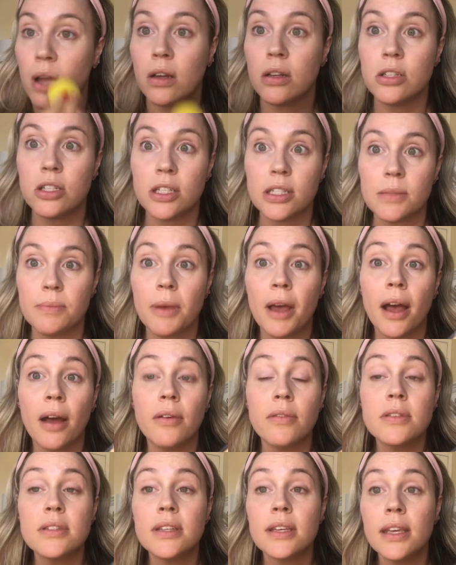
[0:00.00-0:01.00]
Just
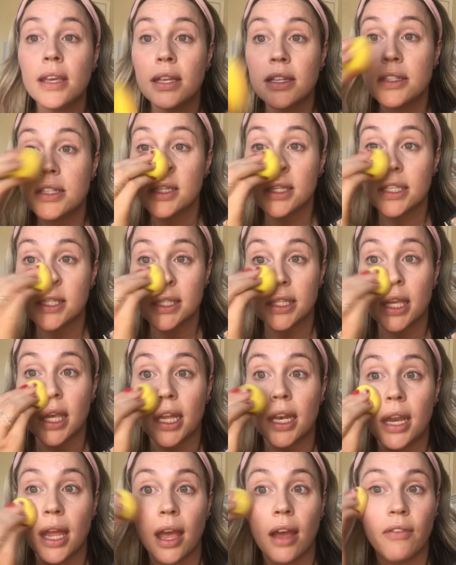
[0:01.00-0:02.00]
pouncing into the
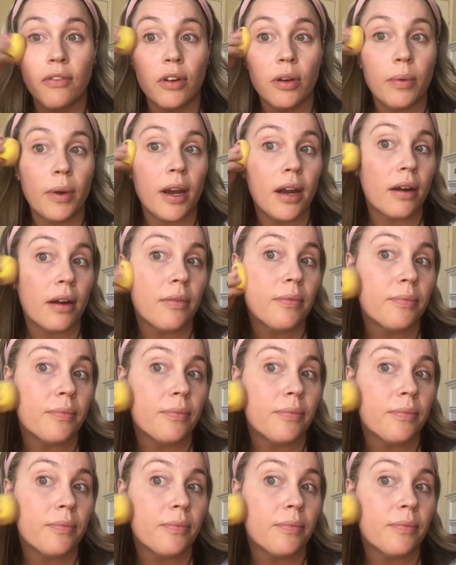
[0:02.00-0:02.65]
skin everywhere.